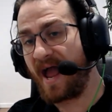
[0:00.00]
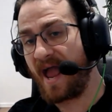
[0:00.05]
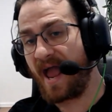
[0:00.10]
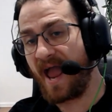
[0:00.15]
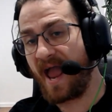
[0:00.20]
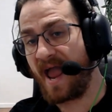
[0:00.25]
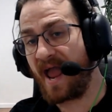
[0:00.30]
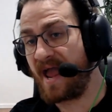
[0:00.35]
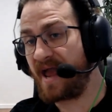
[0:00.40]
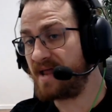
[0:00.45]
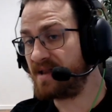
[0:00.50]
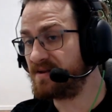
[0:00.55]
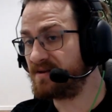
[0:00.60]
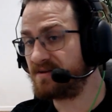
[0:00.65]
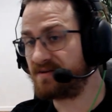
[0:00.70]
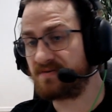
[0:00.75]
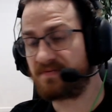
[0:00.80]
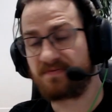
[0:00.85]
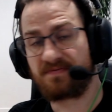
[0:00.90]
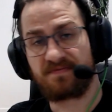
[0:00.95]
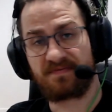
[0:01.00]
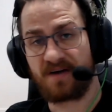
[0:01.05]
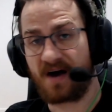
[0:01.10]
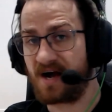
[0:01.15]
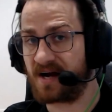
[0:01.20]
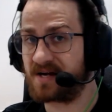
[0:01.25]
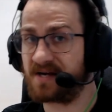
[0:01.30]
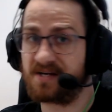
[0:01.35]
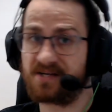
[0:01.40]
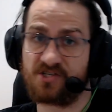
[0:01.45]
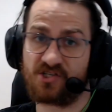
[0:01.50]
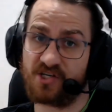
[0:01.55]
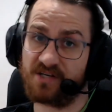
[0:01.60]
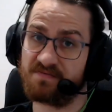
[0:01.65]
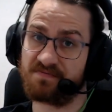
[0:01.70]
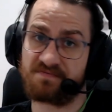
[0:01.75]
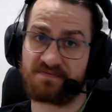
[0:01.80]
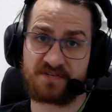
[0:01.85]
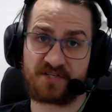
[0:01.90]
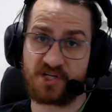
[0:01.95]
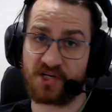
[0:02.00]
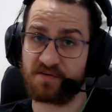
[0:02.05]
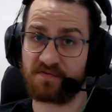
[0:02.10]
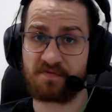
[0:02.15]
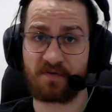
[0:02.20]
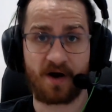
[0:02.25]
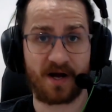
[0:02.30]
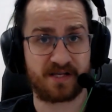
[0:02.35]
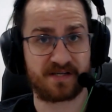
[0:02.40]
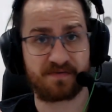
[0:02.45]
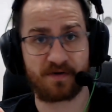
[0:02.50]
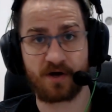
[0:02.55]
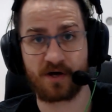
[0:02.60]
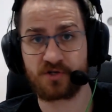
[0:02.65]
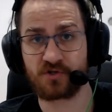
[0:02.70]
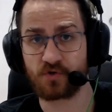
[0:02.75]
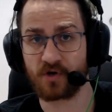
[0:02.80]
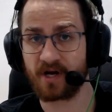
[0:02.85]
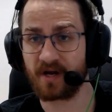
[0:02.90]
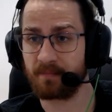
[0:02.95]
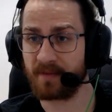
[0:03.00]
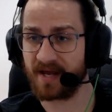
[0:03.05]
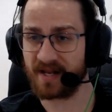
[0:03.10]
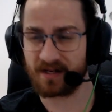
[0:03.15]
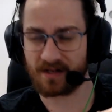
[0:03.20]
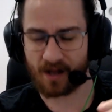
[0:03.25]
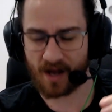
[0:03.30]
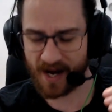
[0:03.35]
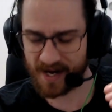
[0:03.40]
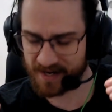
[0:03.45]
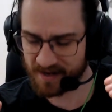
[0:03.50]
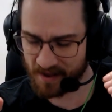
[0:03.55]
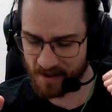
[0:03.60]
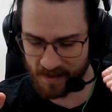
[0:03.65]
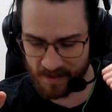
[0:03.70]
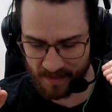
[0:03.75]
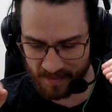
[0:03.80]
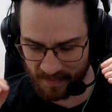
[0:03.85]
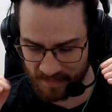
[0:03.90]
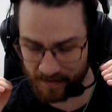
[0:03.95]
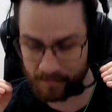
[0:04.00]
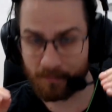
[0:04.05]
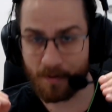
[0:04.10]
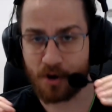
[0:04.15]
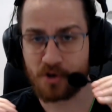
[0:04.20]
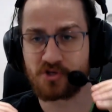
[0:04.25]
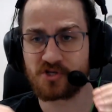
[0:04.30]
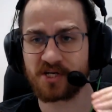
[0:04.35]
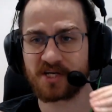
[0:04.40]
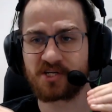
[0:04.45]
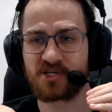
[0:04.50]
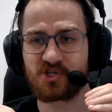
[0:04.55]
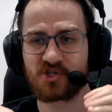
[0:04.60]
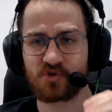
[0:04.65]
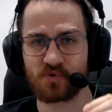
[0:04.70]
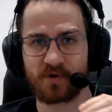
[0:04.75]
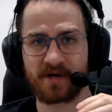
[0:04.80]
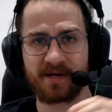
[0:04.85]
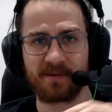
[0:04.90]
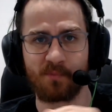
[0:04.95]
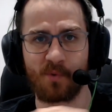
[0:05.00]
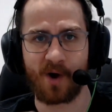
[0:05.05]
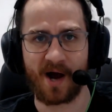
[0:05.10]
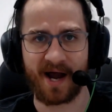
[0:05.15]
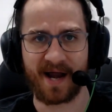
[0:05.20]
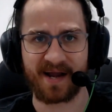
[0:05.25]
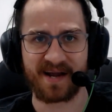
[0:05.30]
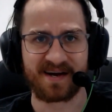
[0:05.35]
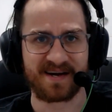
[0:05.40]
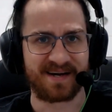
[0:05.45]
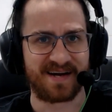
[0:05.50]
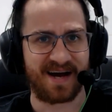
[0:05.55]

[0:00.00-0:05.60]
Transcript: And fuck, she fights for her dream in, like, the most extreme way.